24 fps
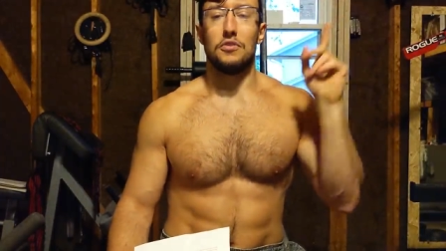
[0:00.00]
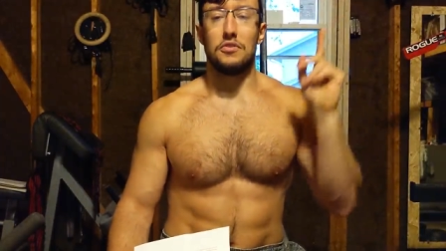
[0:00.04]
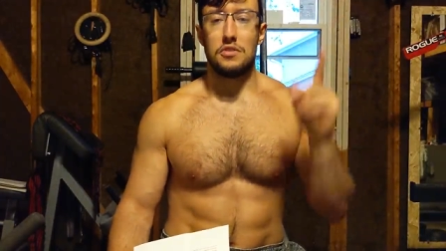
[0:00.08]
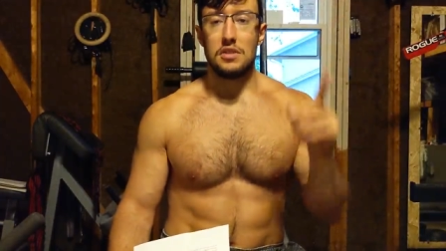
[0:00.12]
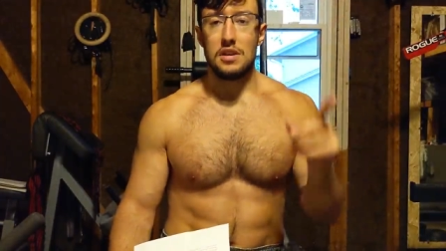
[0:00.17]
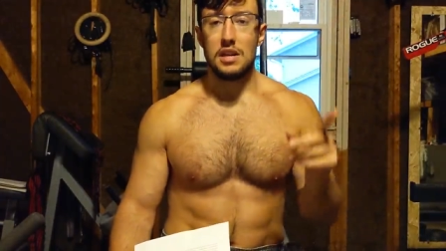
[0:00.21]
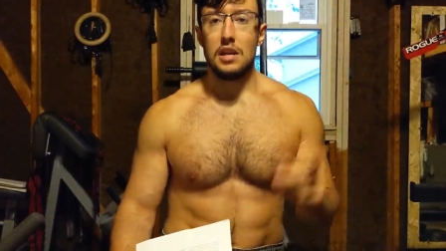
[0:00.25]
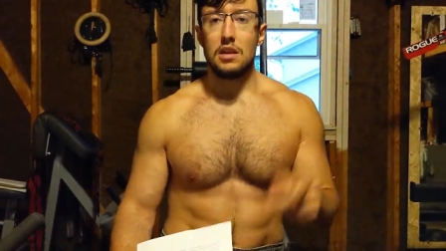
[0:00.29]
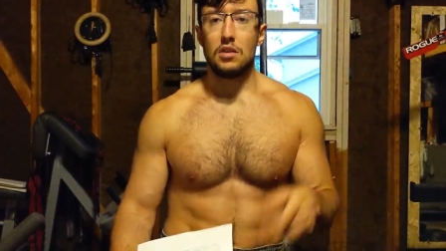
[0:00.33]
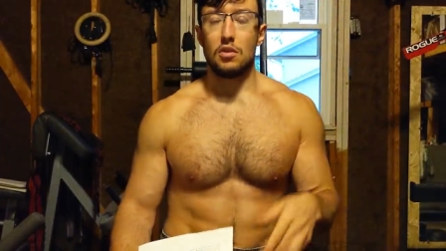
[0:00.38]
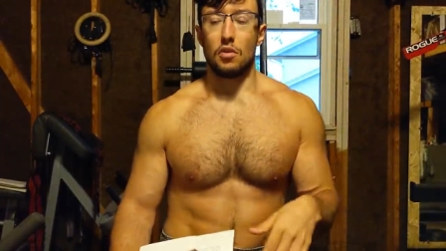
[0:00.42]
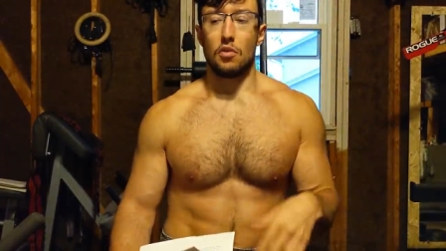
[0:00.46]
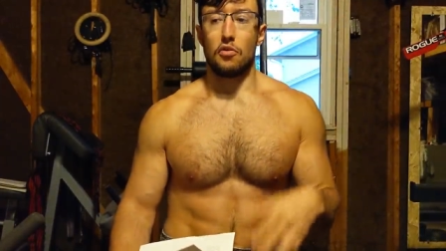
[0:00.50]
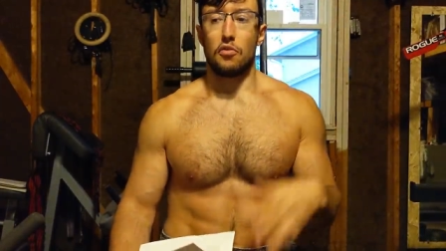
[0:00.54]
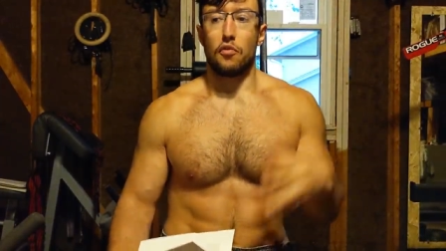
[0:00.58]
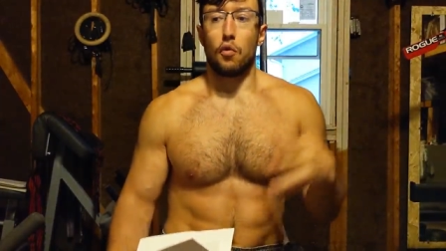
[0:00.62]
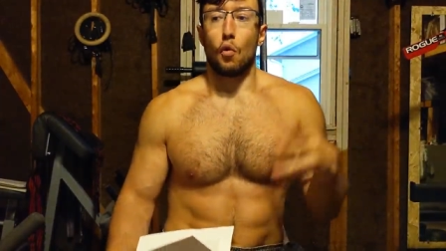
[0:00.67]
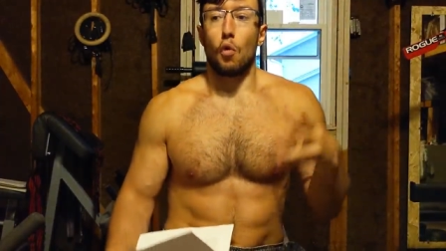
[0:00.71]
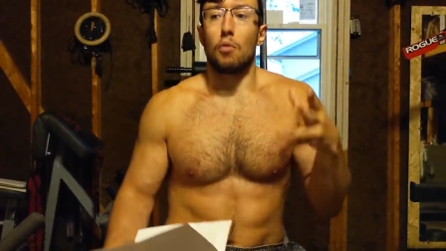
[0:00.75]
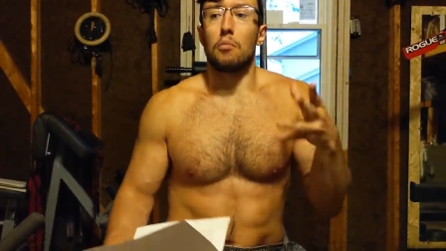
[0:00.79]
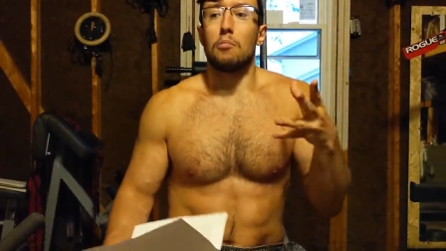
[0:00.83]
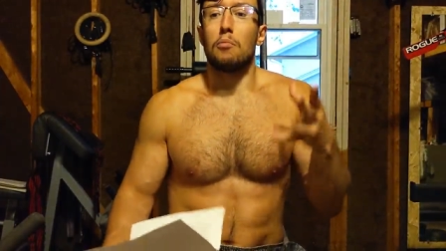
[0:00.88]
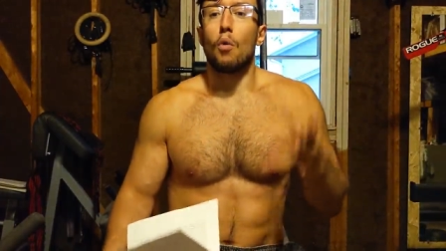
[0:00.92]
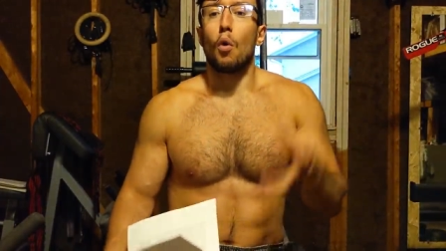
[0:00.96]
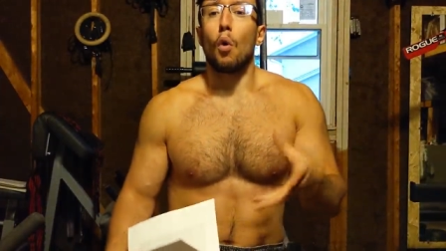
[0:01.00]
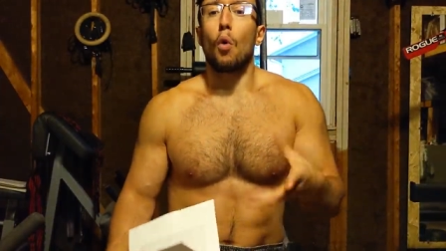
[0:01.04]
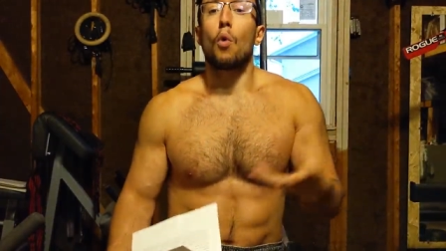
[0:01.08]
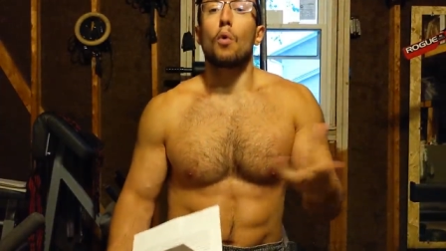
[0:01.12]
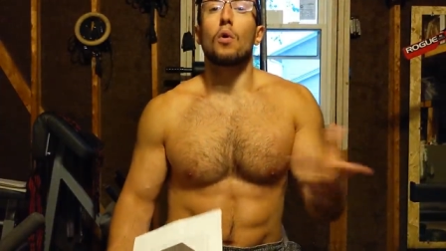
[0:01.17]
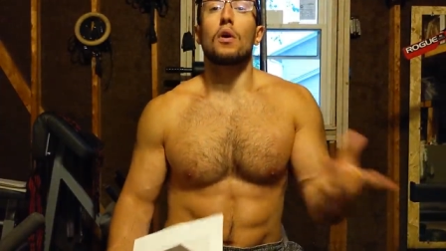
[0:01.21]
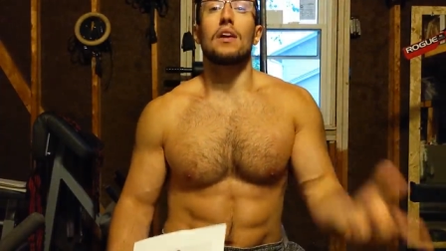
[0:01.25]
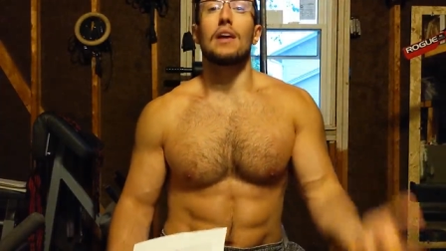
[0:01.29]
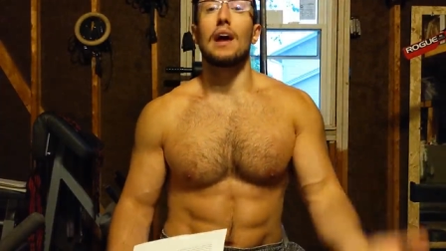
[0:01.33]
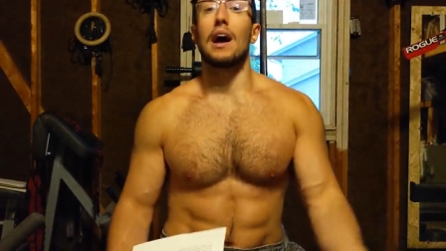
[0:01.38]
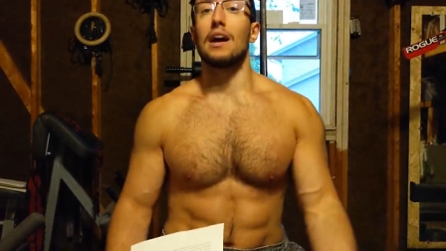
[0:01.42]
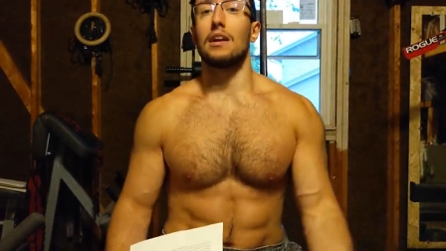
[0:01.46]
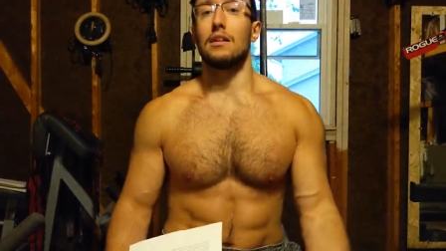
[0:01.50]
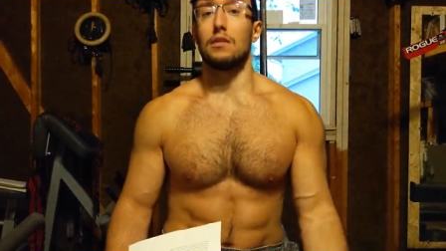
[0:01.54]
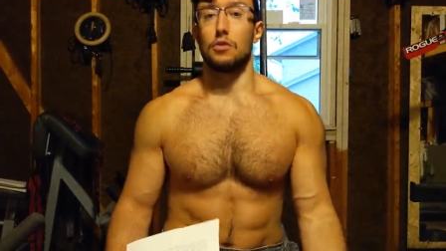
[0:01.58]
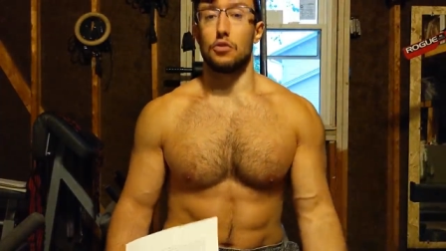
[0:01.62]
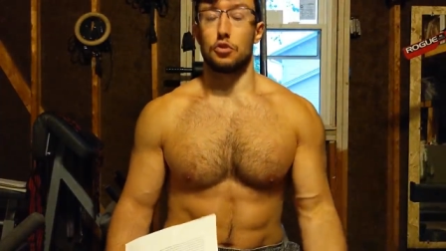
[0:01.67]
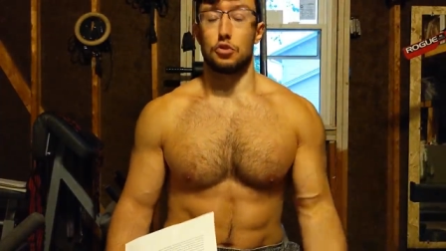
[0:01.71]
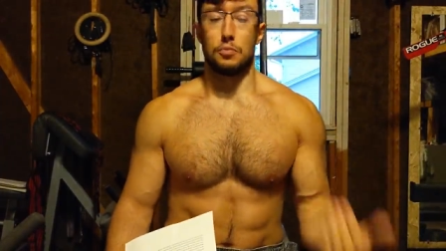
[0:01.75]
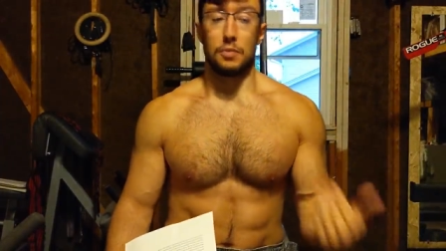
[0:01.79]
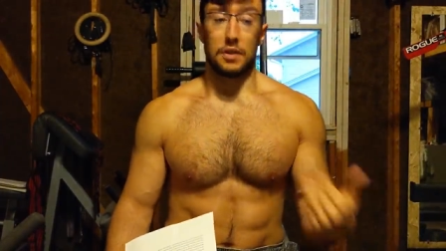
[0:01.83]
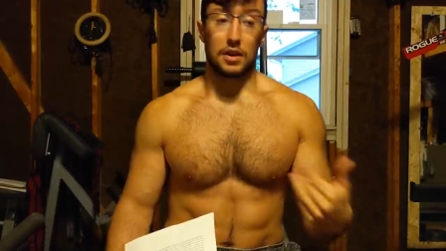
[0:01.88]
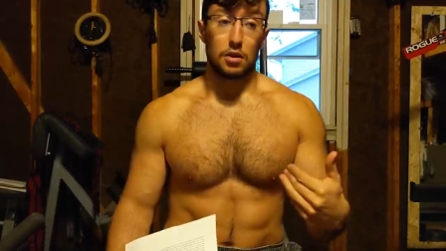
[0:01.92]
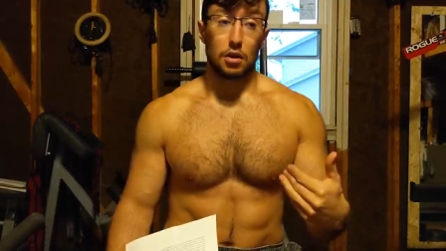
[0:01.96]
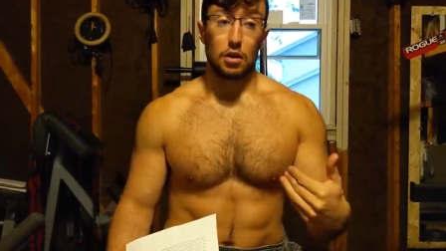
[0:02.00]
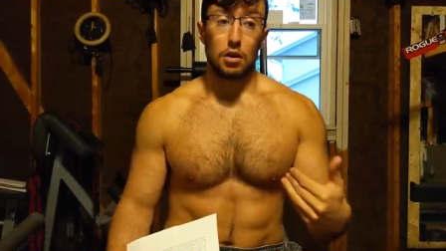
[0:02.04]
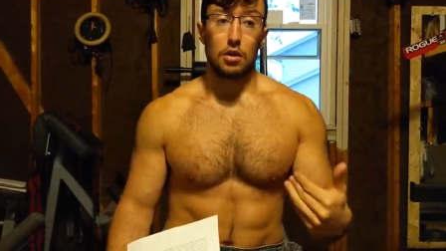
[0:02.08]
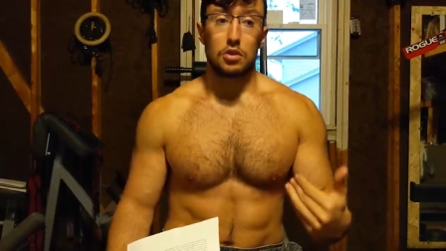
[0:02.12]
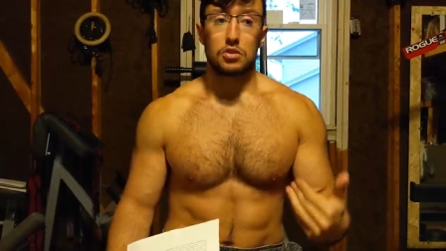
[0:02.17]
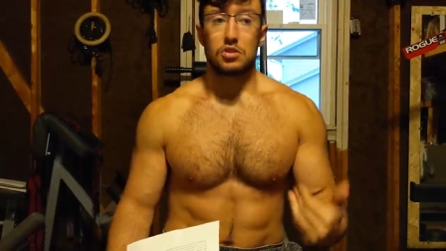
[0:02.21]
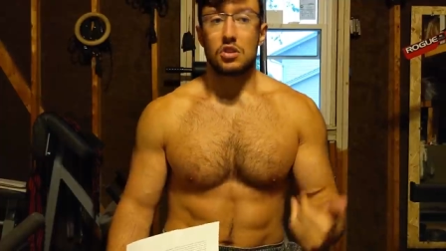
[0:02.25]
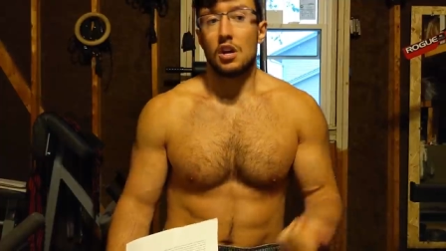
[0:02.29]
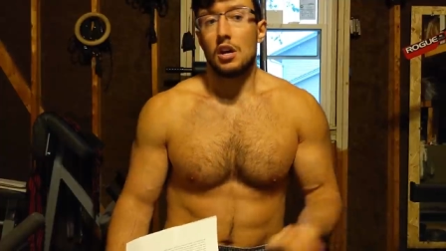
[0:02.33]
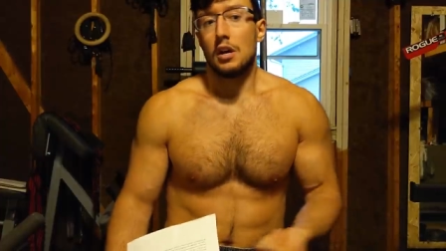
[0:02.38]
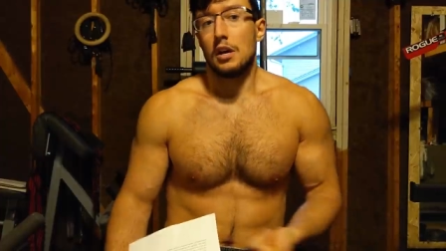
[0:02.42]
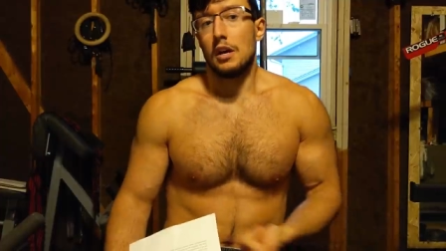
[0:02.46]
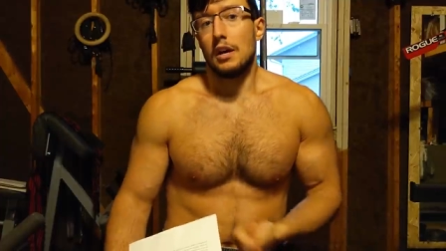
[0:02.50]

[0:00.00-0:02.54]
need for moral guidance, because